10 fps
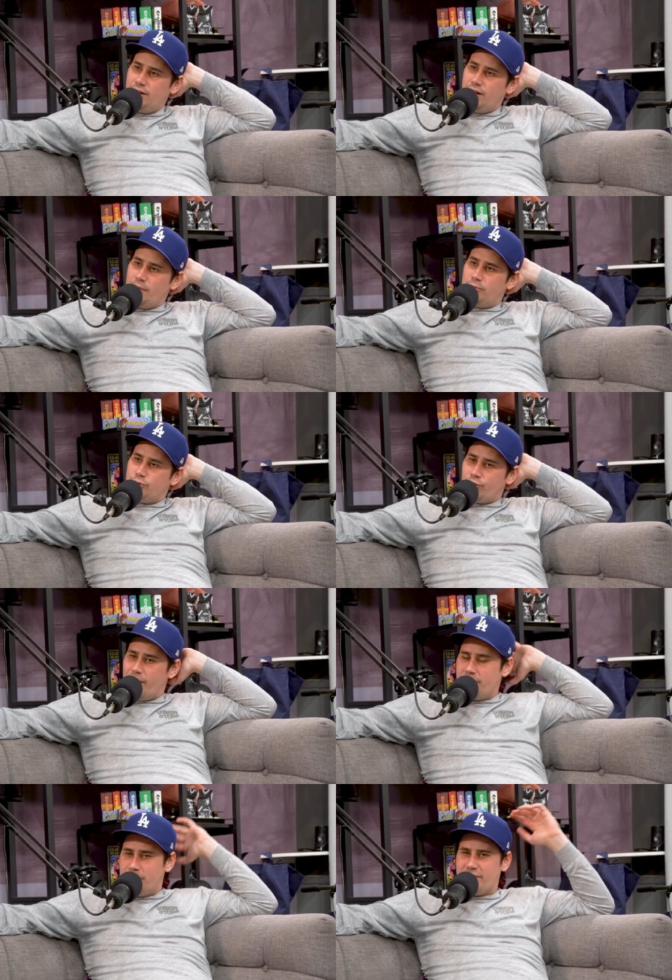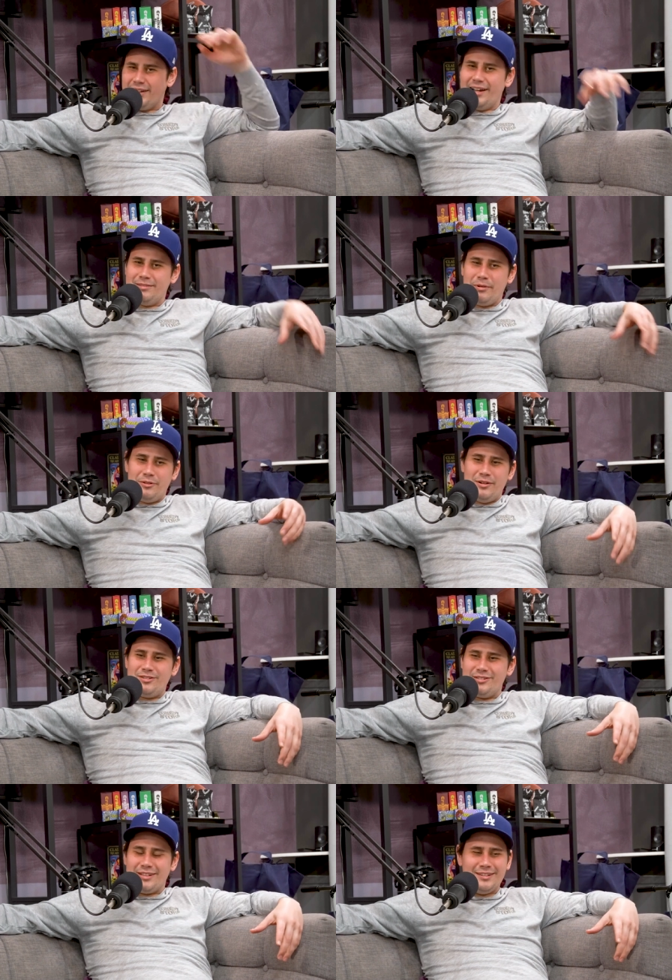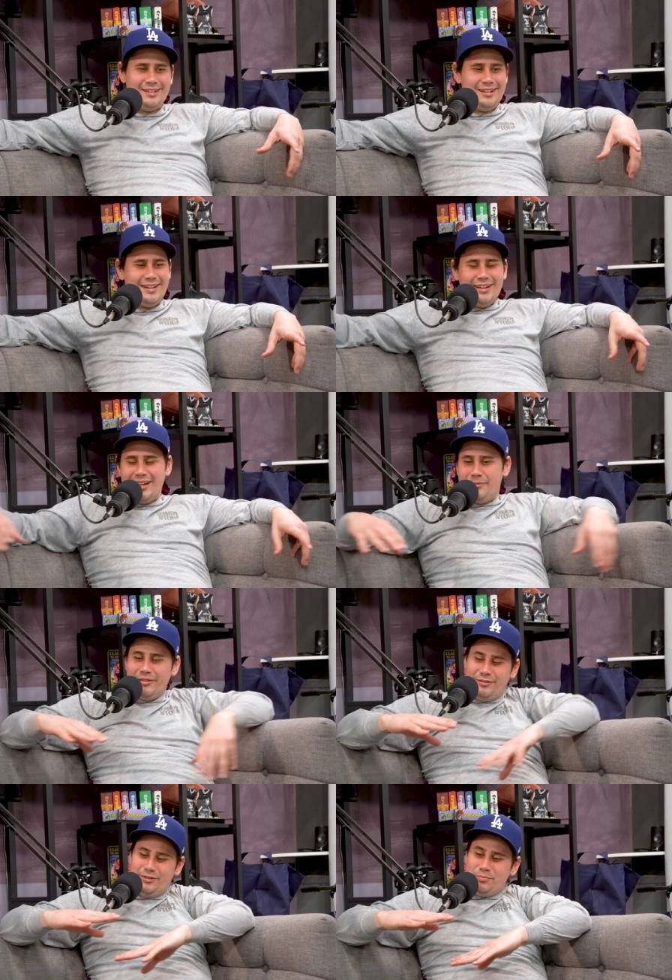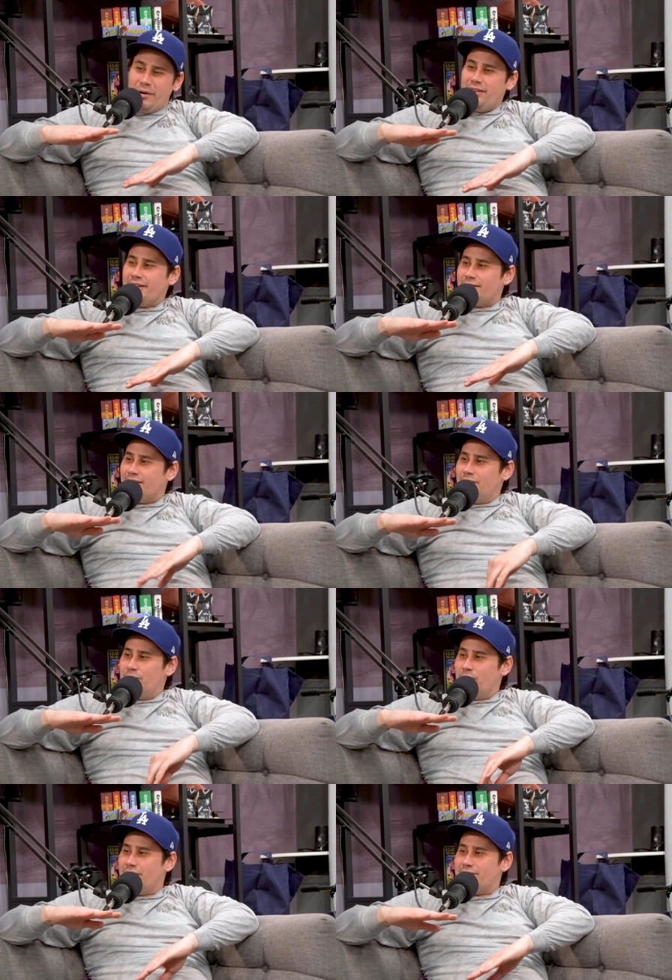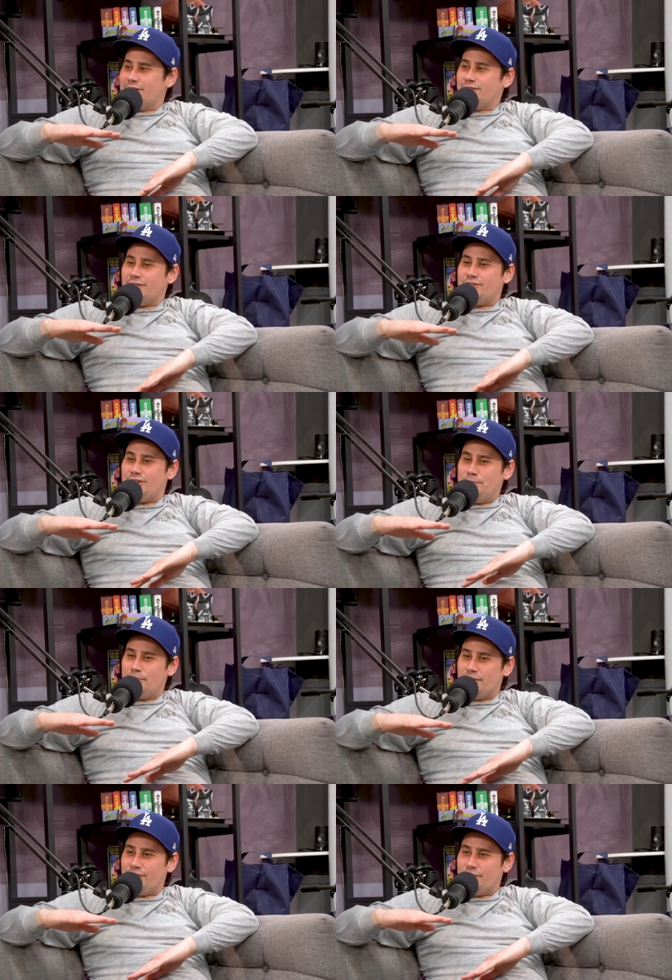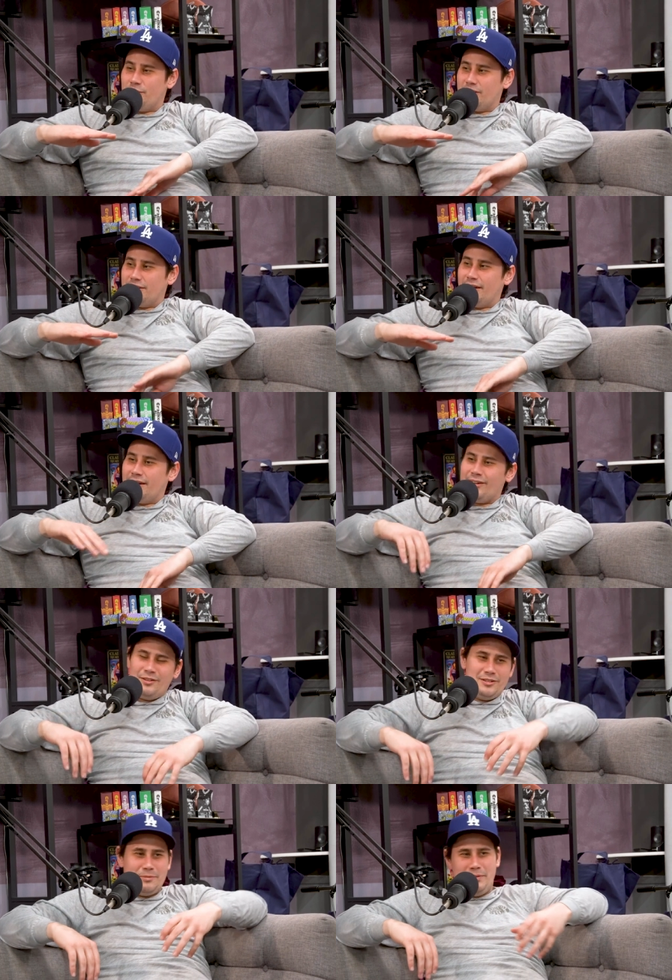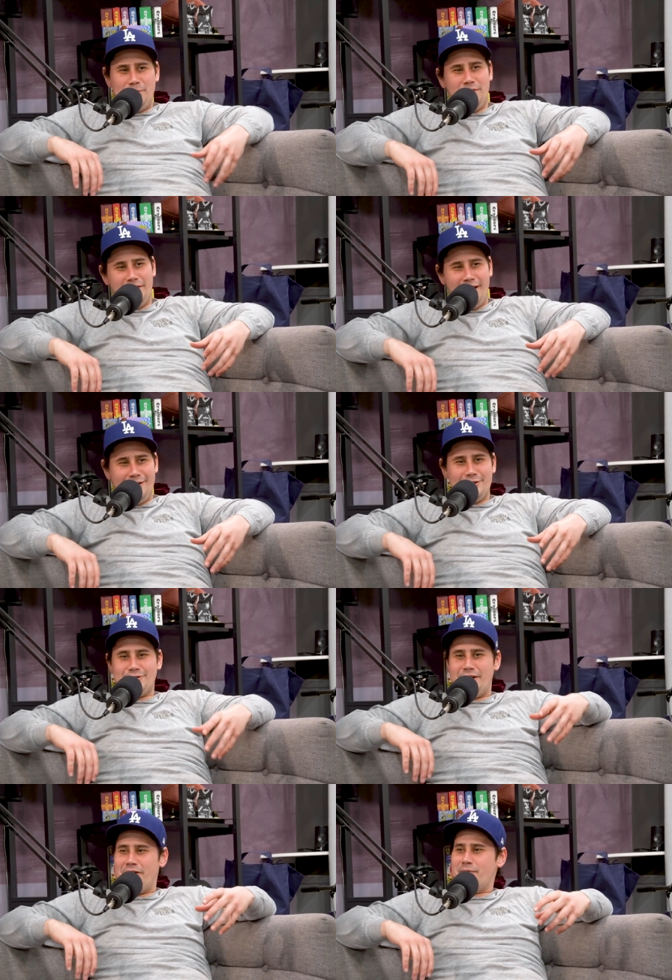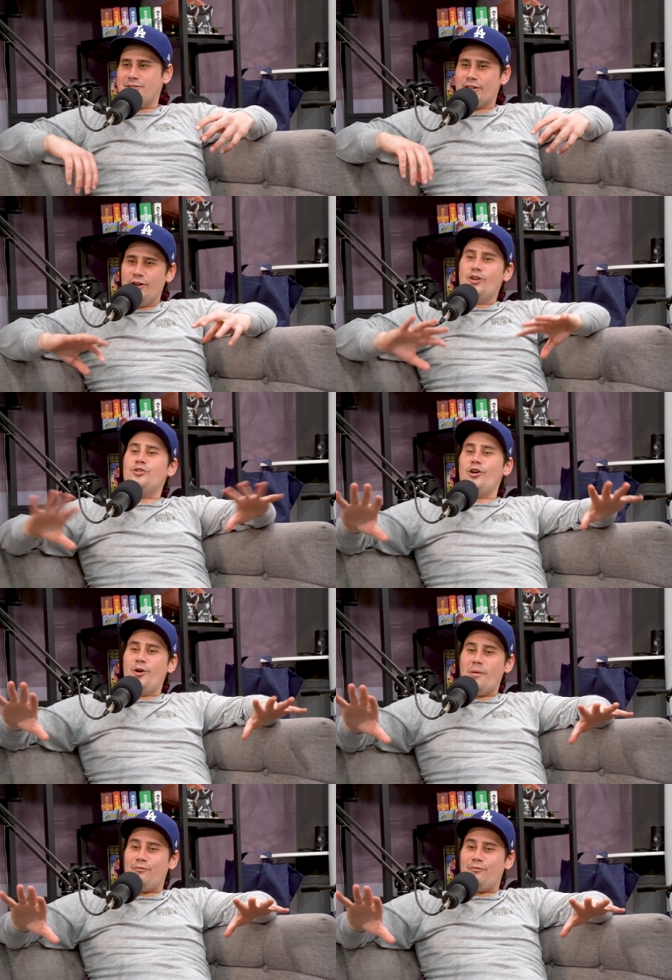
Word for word: I'm grabbing them, and the guy behind the register is like, hey man, if you just buy like the little one, it's actually cheaper if you want that. And all these like people in line are like staring at me. It's like, no, no, no, I'm